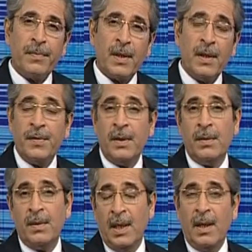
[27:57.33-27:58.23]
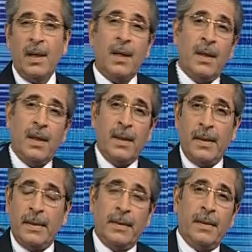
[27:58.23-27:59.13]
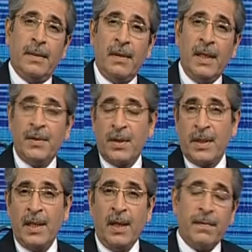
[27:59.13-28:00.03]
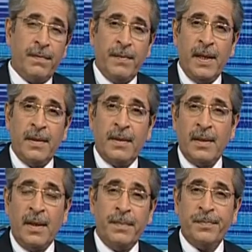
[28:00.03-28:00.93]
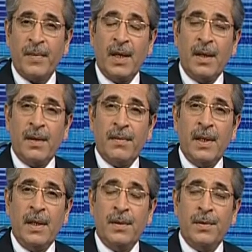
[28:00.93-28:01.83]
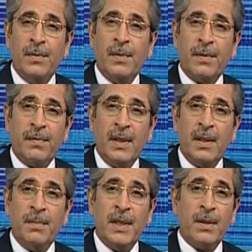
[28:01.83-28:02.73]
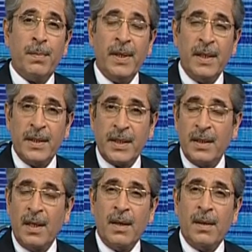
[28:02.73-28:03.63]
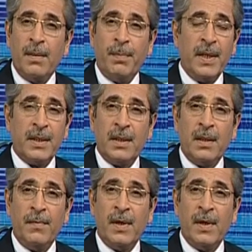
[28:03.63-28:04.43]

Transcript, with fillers: If you relate yourself with uh, the two or three the major players Plus, one